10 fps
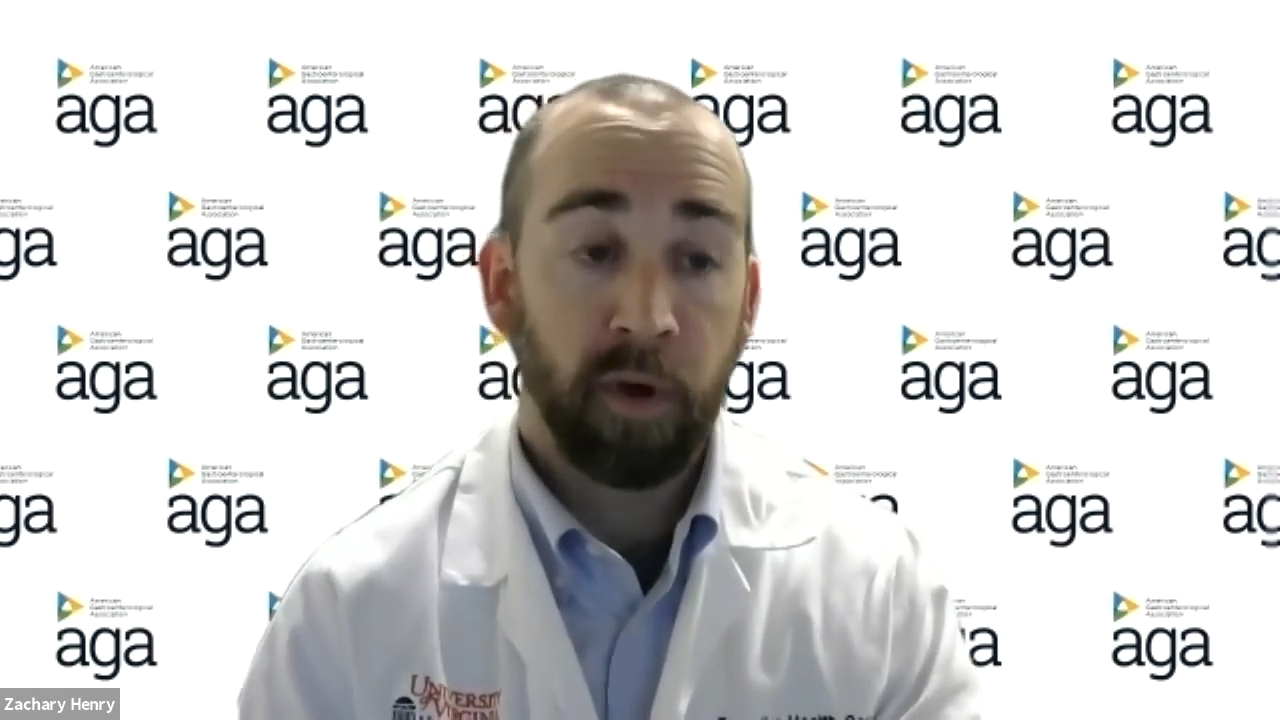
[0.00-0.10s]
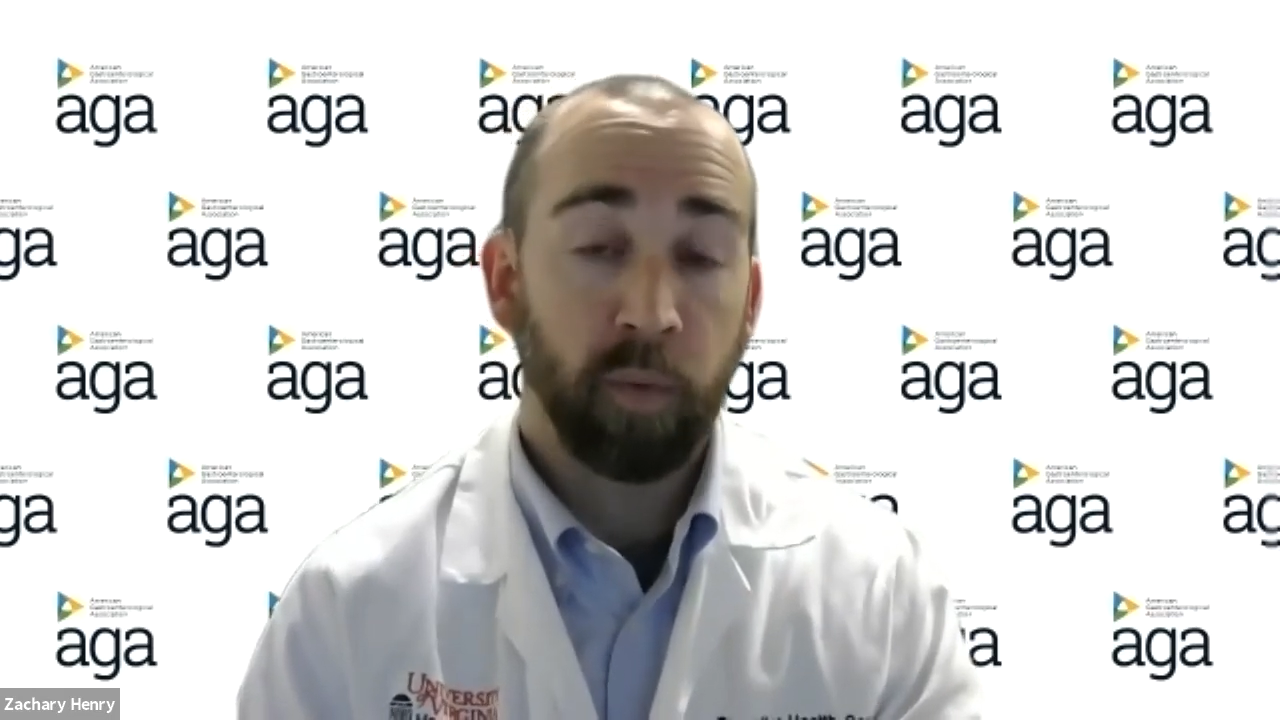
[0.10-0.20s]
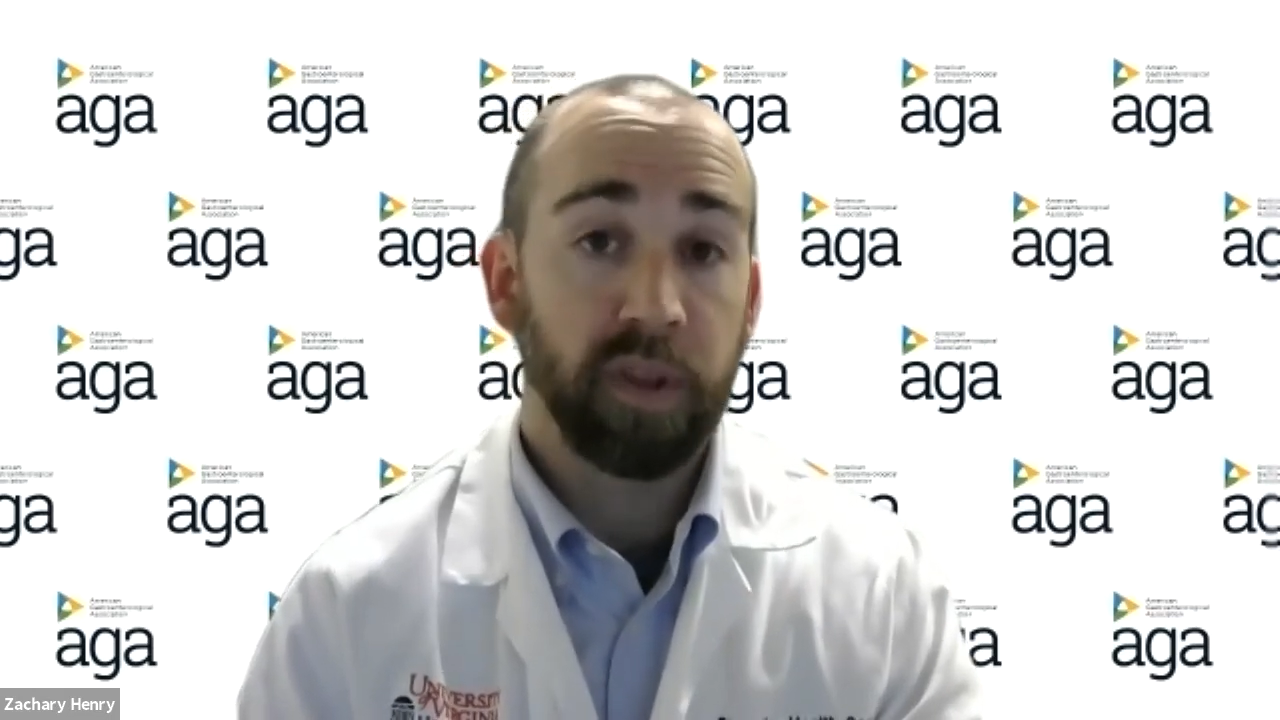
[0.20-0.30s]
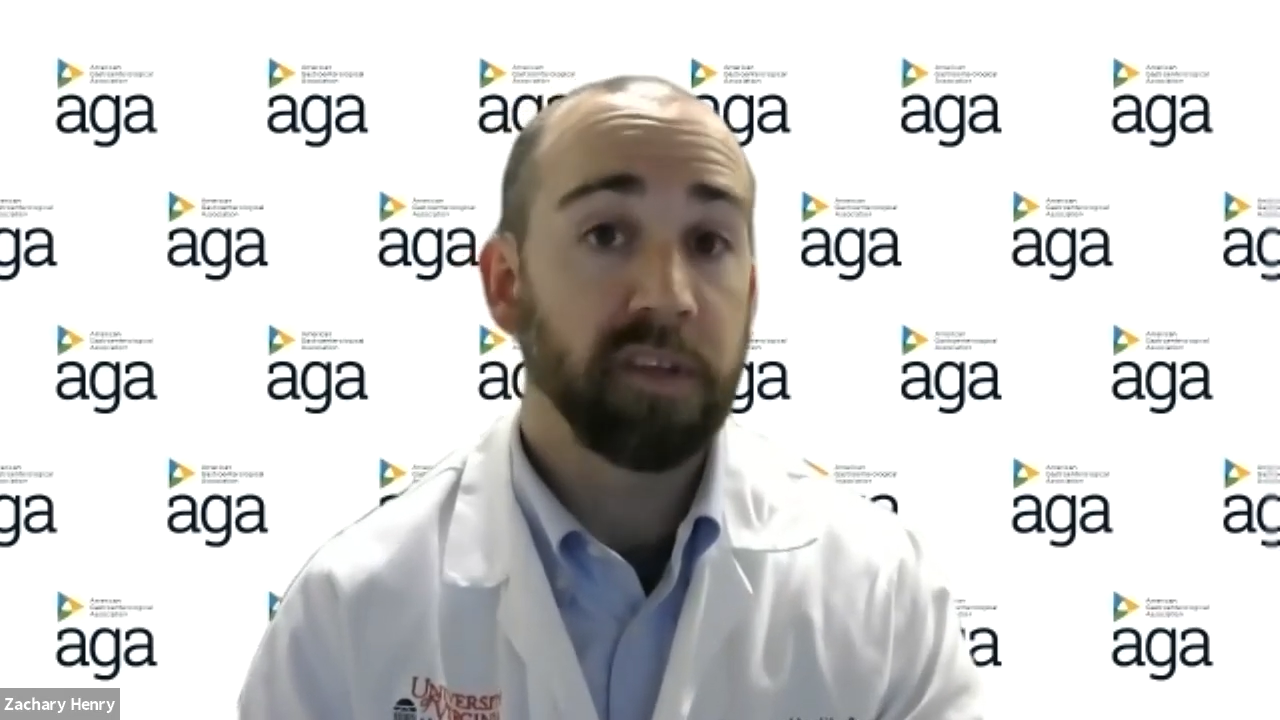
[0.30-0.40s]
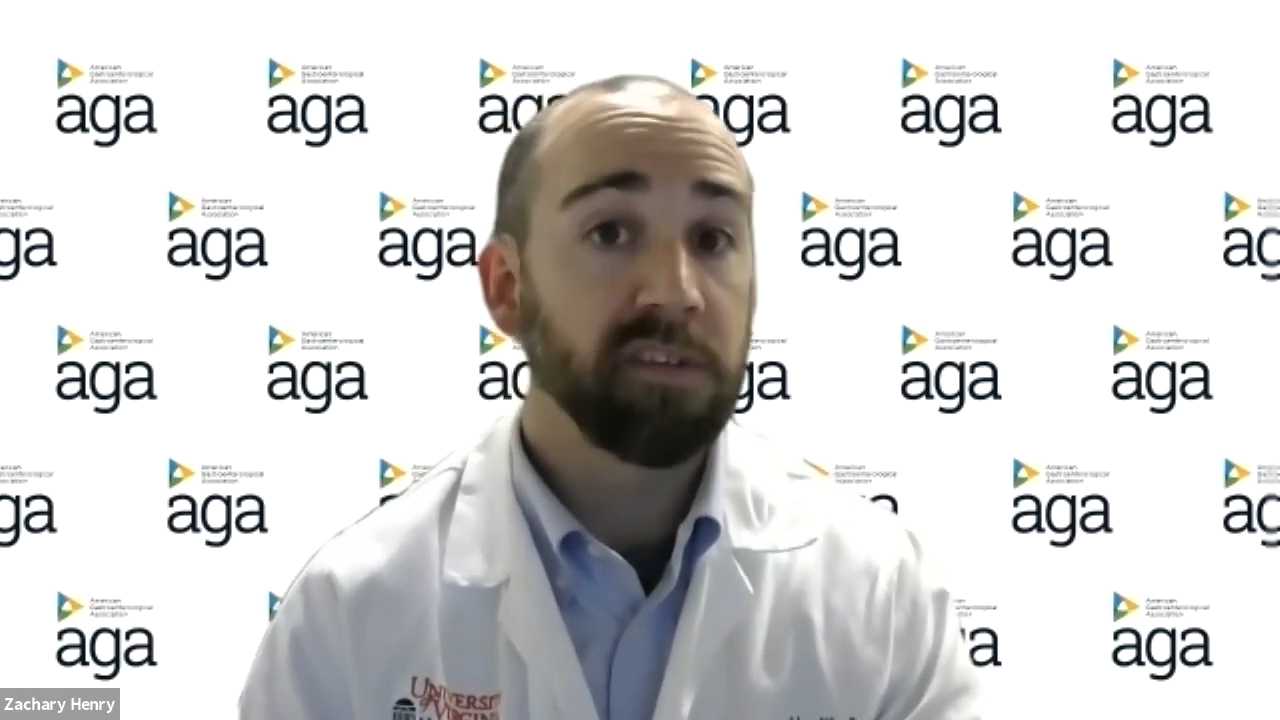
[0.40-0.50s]

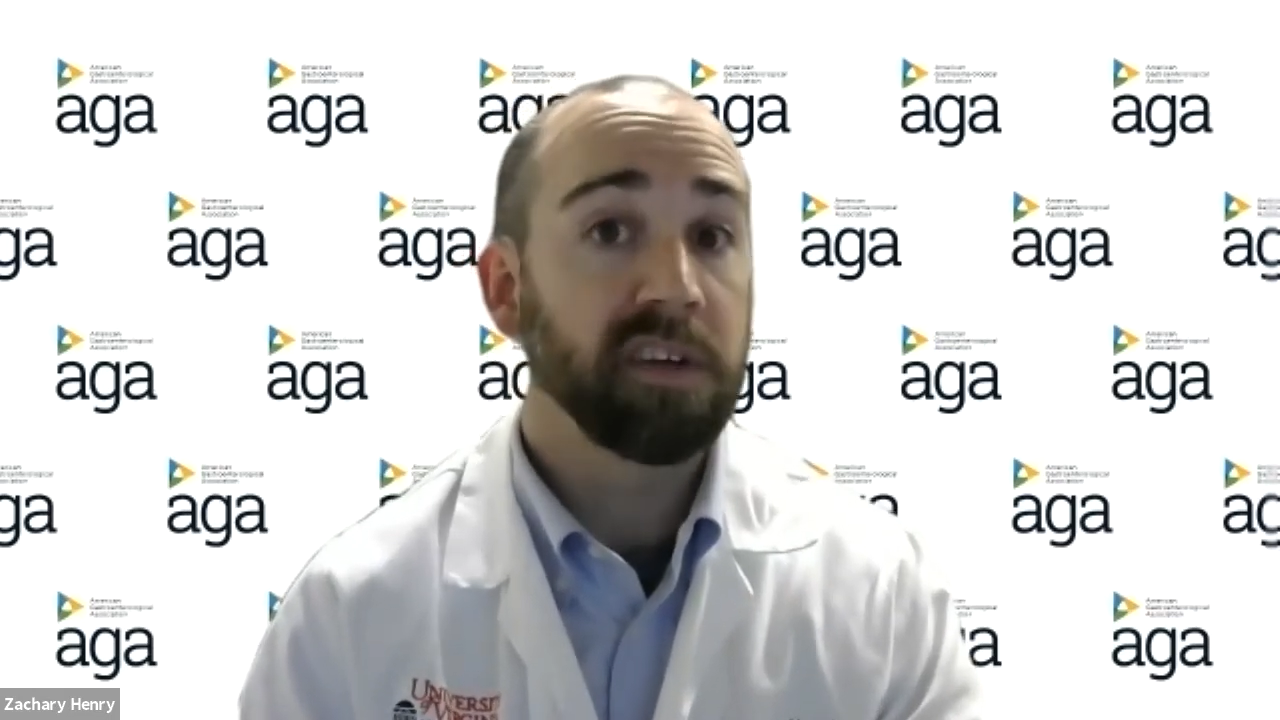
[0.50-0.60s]
With this